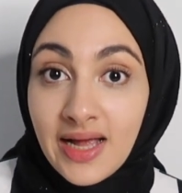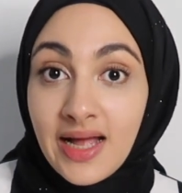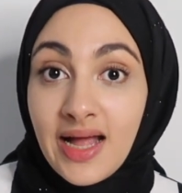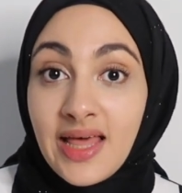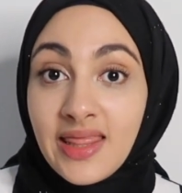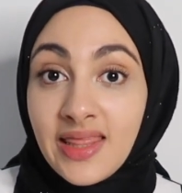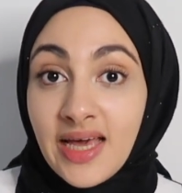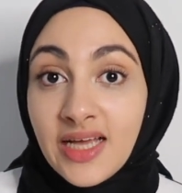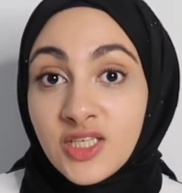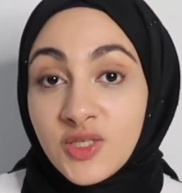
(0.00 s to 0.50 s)

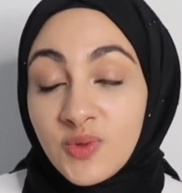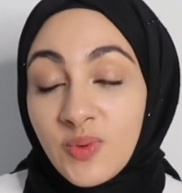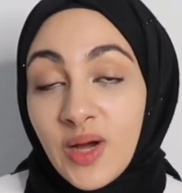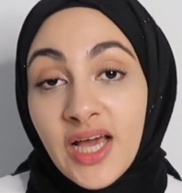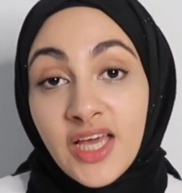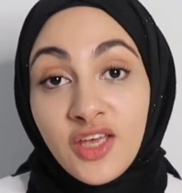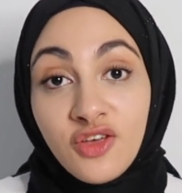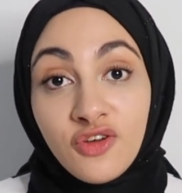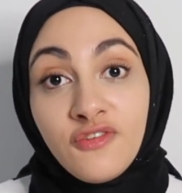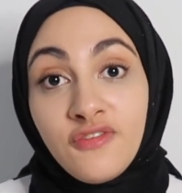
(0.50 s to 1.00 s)
And that's
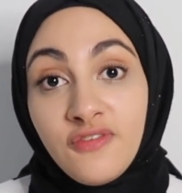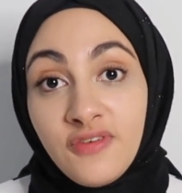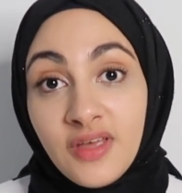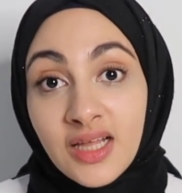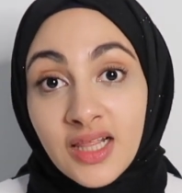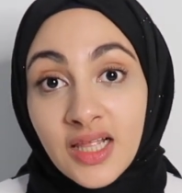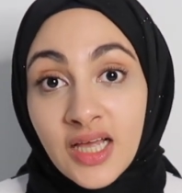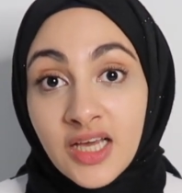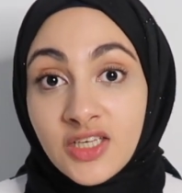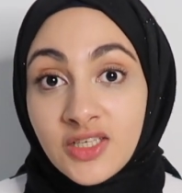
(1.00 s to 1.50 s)
why you
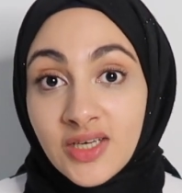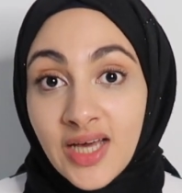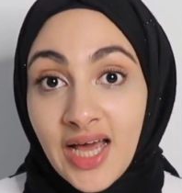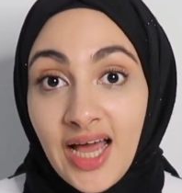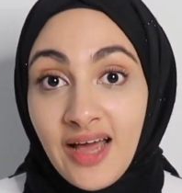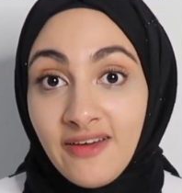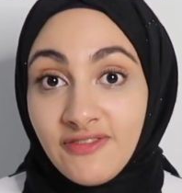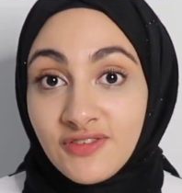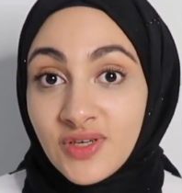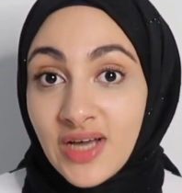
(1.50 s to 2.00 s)
feel like you
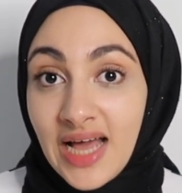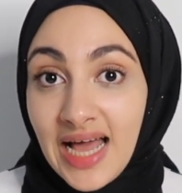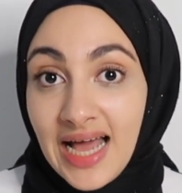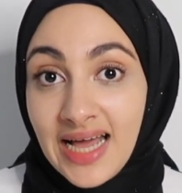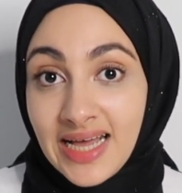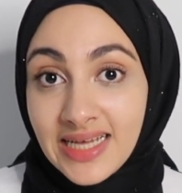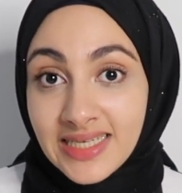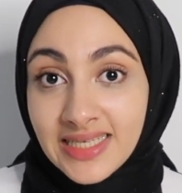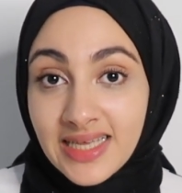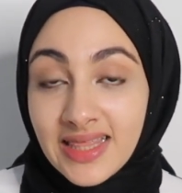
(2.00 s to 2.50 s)
have to
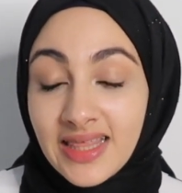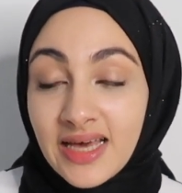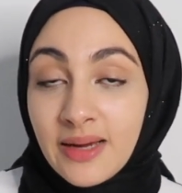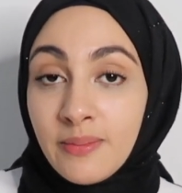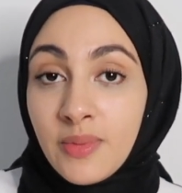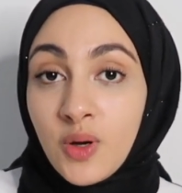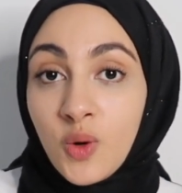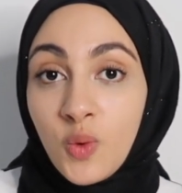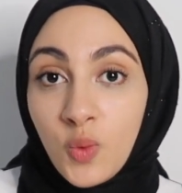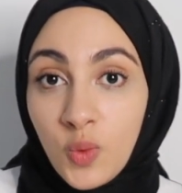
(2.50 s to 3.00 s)
ask
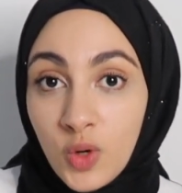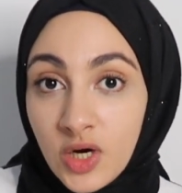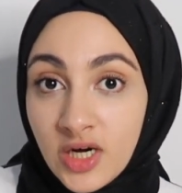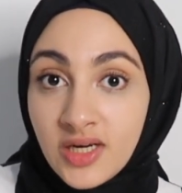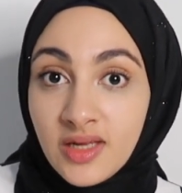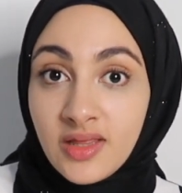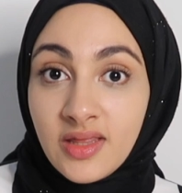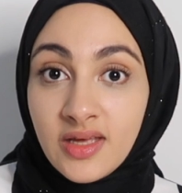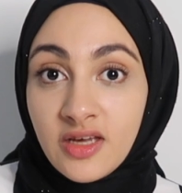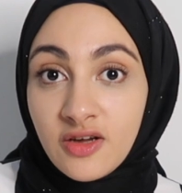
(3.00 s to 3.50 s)
them
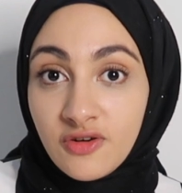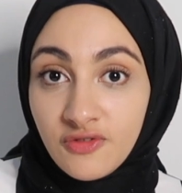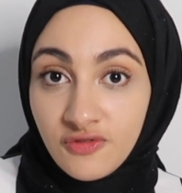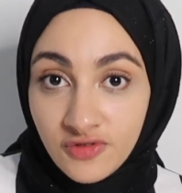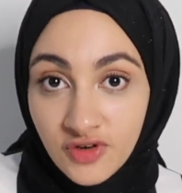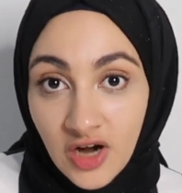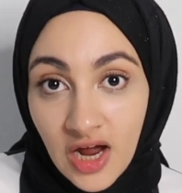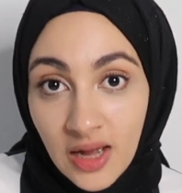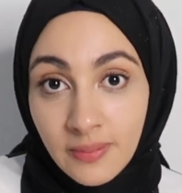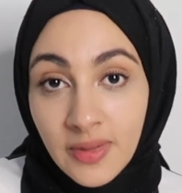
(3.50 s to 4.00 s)
where they are
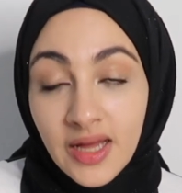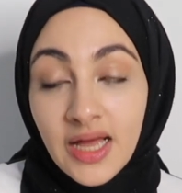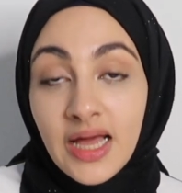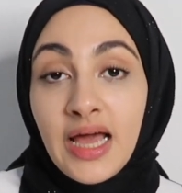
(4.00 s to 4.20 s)
from.